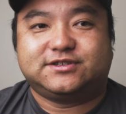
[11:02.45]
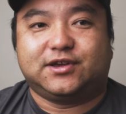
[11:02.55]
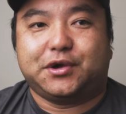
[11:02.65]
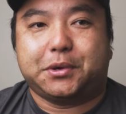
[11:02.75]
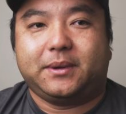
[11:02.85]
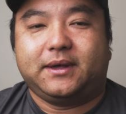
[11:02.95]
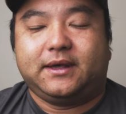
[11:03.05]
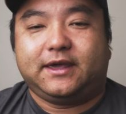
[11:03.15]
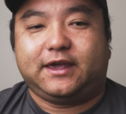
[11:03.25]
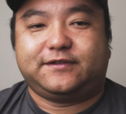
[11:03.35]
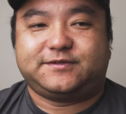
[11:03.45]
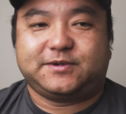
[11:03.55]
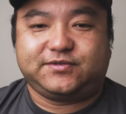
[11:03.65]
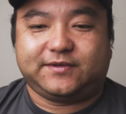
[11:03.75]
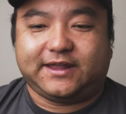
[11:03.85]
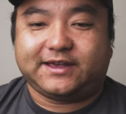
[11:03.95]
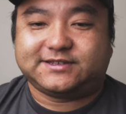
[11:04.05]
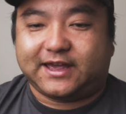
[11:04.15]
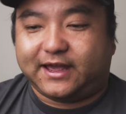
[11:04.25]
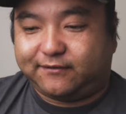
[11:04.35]
So especially
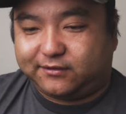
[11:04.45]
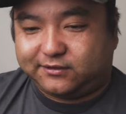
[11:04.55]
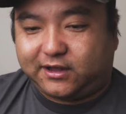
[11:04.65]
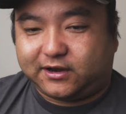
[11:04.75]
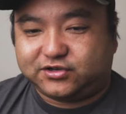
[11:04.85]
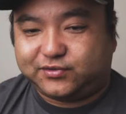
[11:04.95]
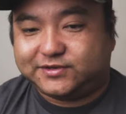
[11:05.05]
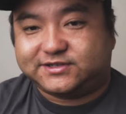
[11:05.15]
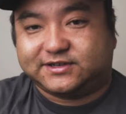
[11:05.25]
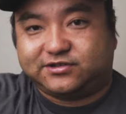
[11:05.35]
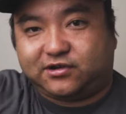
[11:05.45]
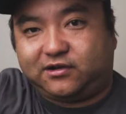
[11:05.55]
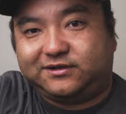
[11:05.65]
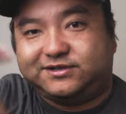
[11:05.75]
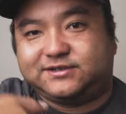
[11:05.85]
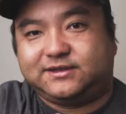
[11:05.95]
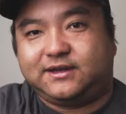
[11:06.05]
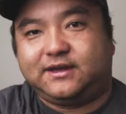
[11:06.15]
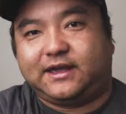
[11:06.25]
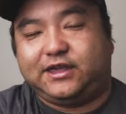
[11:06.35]
lakes that have a lot of twists and turns,
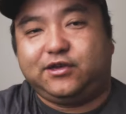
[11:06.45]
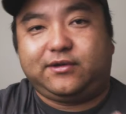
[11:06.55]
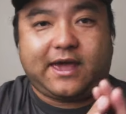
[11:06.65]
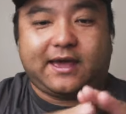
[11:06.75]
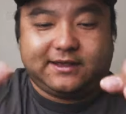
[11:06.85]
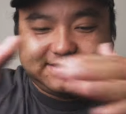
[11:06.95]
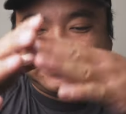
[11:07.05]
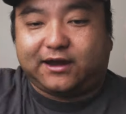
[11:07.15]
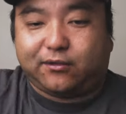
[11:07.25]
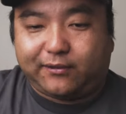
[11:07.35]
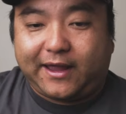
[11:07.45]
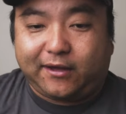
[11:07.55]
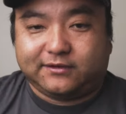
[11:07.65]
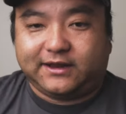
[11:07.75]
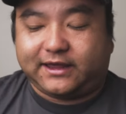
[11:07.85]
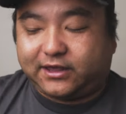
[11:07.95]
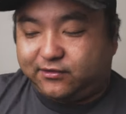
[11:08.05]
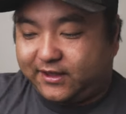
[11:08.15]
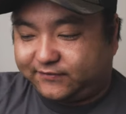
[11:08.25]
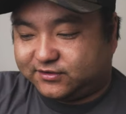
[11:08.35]
and you can't, it's not a round lake
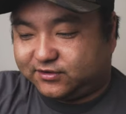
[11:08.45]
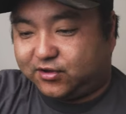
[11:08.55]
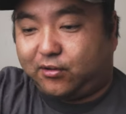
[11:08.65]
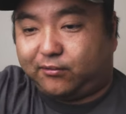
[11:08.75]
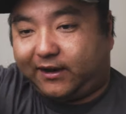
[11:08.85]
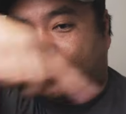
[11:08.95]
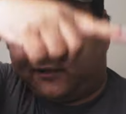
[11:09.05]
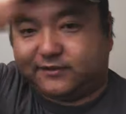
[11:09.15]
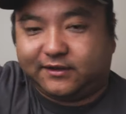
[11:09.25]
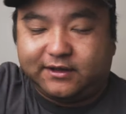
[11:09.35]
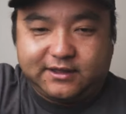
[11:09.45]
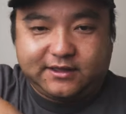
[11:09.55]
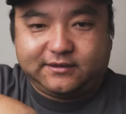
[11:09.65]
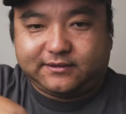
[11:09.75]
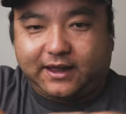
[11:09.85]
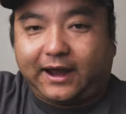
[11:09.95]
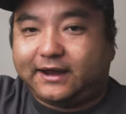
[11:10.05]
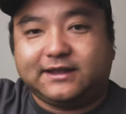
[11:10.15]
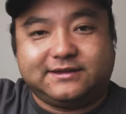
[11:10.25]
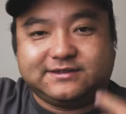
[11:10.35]
and you have to go around
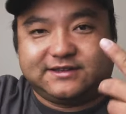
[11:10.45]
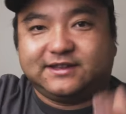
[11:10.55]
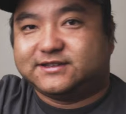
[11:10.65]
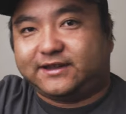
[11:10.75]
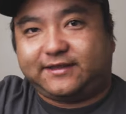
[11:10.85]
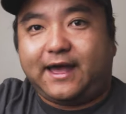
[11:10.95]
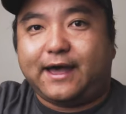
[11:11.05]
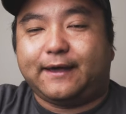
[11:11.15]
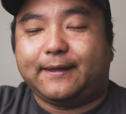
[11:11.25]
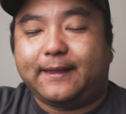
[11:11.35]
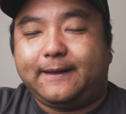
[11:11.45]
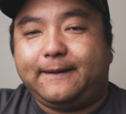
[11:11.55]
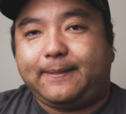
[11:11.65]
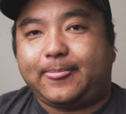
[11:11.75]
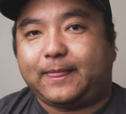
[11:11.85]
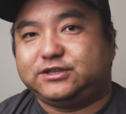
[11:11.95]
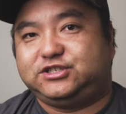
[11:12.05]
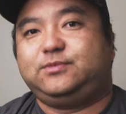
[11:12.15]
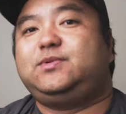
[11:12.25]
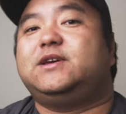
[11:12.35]
islands and things like that,
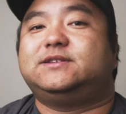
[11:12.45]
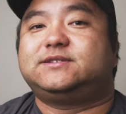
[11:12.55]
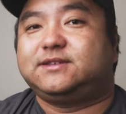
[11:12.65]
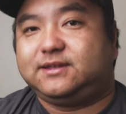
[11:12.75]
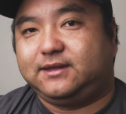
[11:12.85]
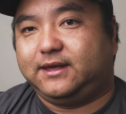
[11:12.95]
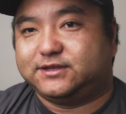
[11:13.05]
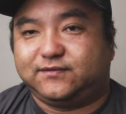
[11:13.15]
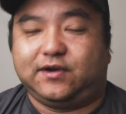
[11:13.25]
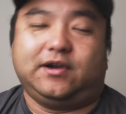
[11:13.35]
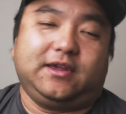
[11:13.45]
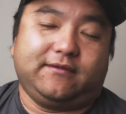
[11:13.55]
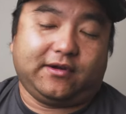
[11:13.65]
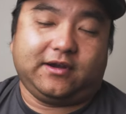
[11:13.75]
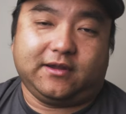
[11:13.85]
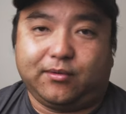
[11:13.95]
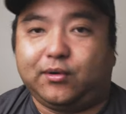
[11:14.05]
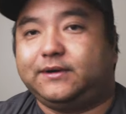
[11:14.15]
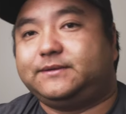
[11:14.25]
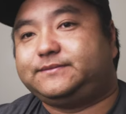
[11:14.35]
GPS is very, very
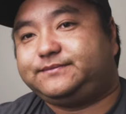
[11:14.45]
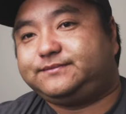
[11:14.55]
important.